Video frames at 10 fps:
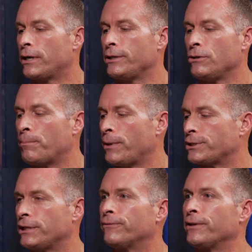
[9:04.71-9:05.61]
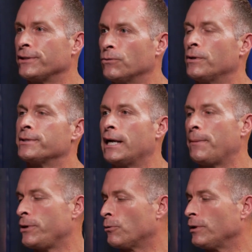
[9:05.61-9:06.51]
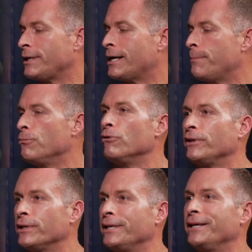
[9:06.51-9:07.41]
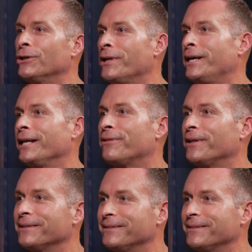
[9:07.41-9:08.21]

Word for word: to do a bunch of different things at one time, but you're yeah. really not moving the needle on anything.